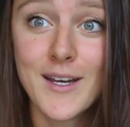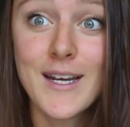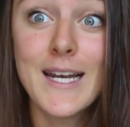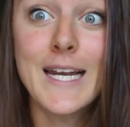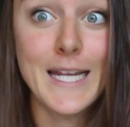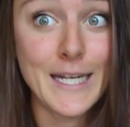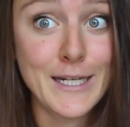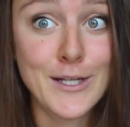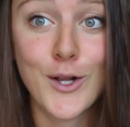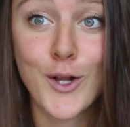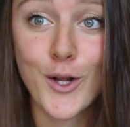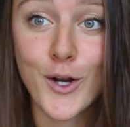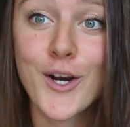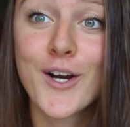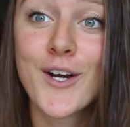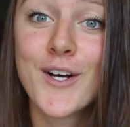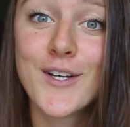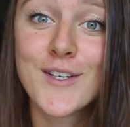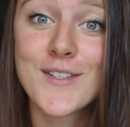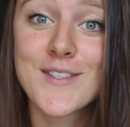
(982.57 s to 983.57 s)
little
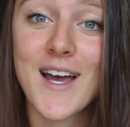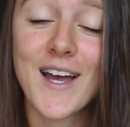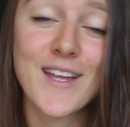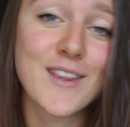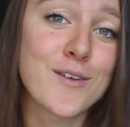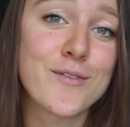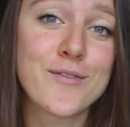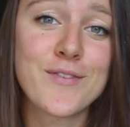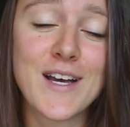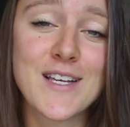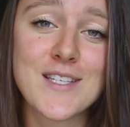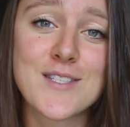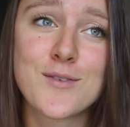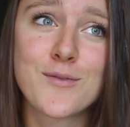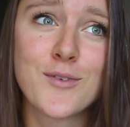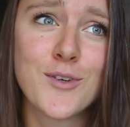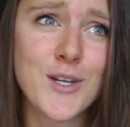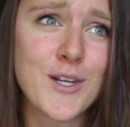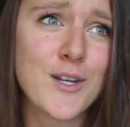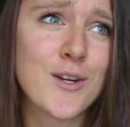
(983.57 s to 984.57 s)
girls at the
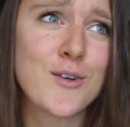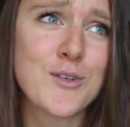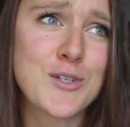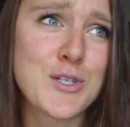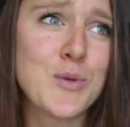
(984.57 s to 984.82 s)
festival, you know.